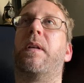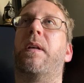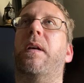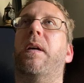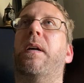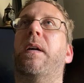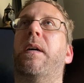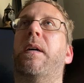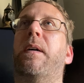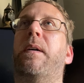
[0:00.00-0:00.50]

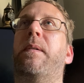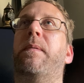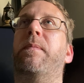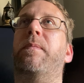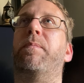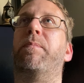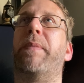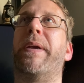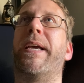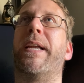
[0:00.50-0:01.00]

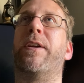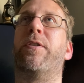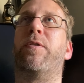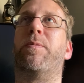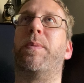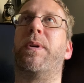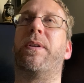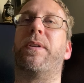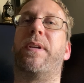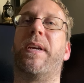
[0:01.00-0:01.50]

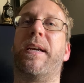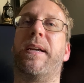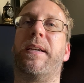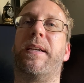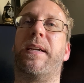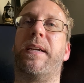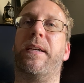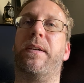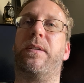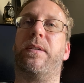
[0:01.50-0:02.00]
management
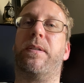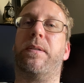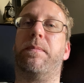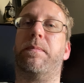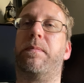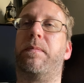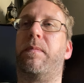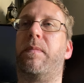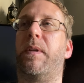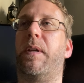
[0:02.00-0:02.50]
techniques
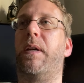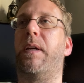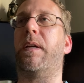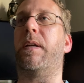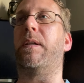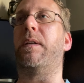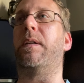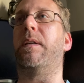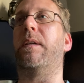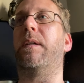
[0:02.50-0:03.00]

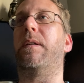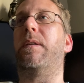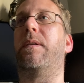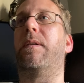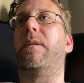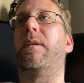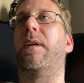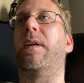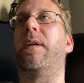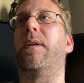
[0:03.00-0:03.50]
and
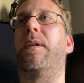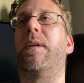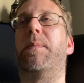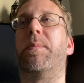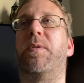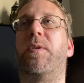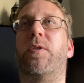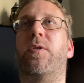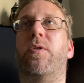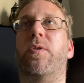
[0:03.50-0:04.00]

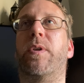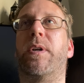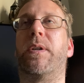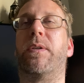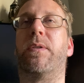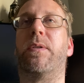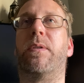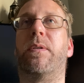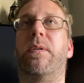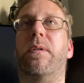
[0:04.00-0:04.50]
tips and
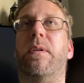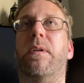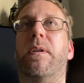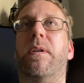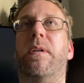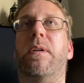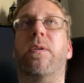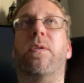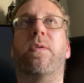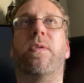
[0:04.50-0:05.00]
tricks
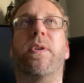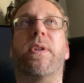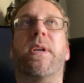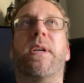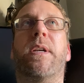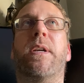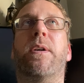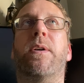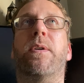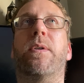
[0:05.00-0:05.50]
over the
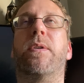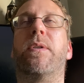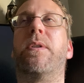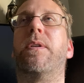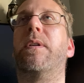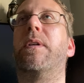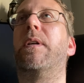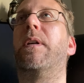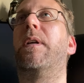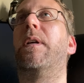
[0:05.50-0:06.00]
years.
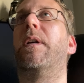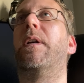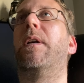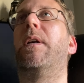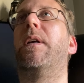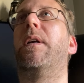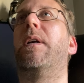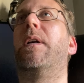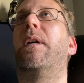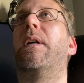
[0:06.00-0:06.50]

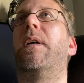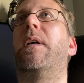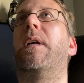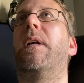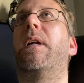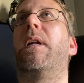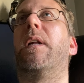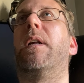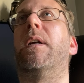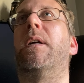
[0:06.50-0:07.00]

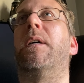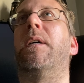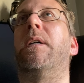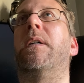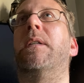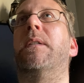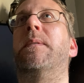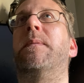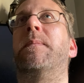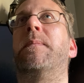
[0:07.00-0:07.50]

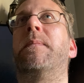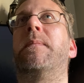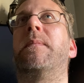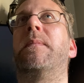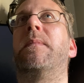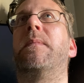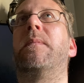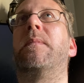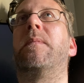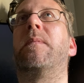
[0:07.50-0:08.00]
Um,
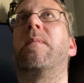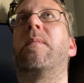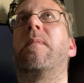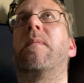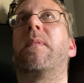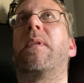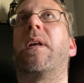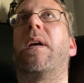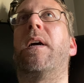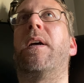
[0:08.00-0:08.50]

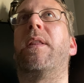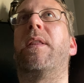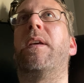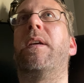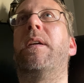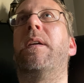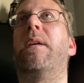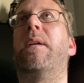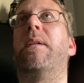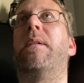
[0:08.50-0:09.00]
I
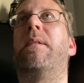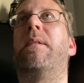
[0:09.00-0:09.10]
think